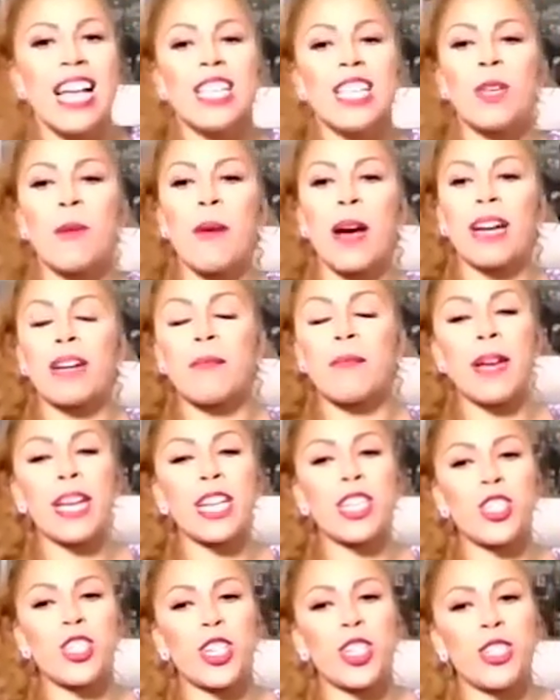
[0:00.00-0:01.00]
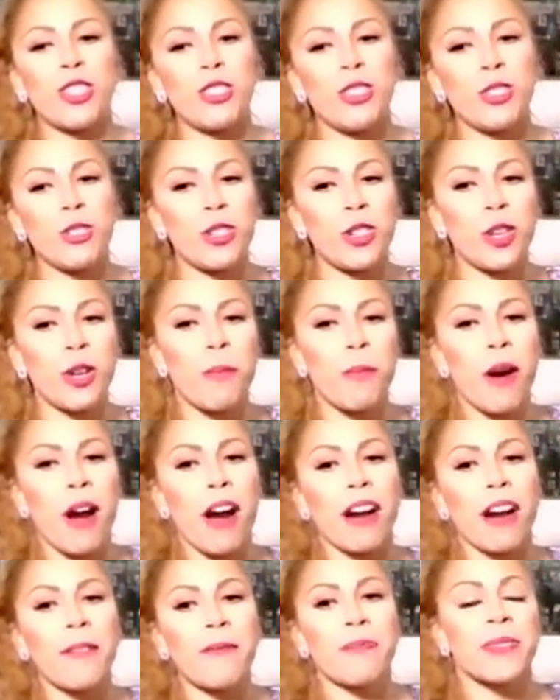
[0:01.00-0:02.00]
So make sure you do your part.